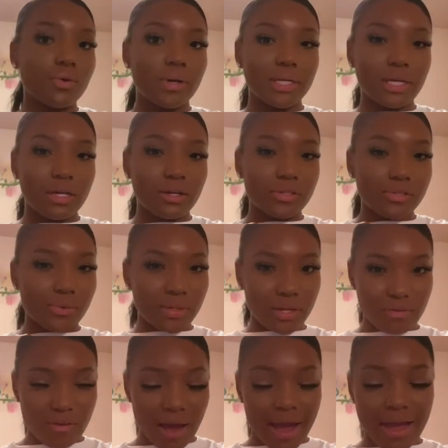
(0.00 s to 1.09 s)
20 or
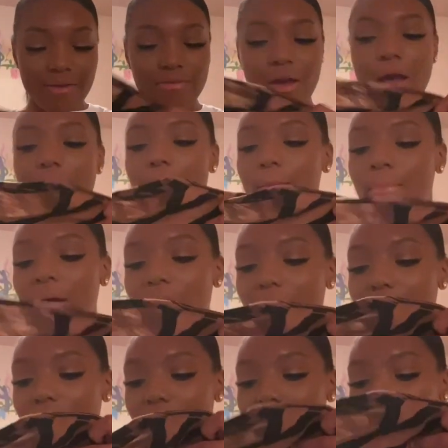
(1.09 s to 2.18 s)
25,
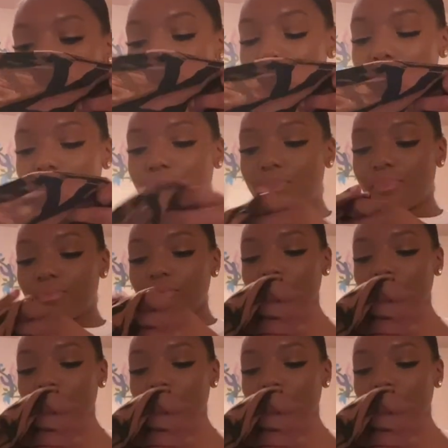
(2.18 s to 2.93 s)
but